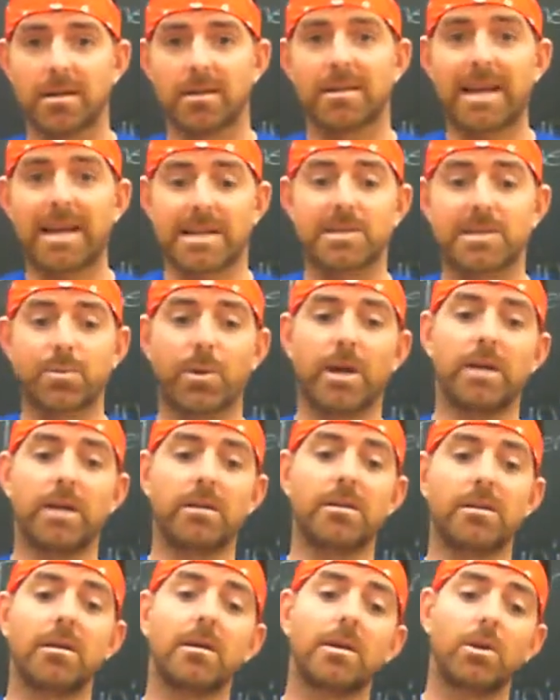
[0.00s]
That's
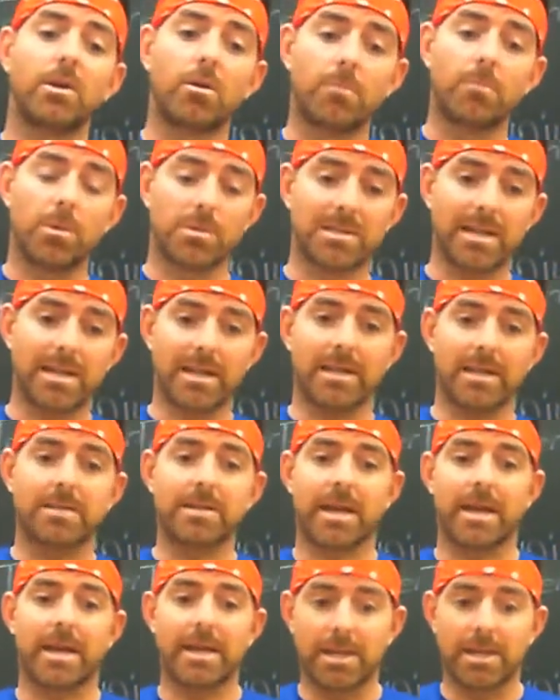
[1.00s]
when you're most likely to
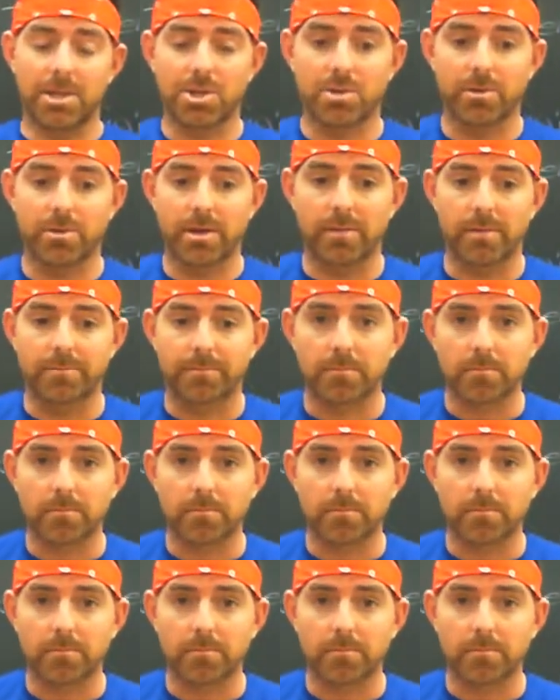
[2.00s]
get an injury.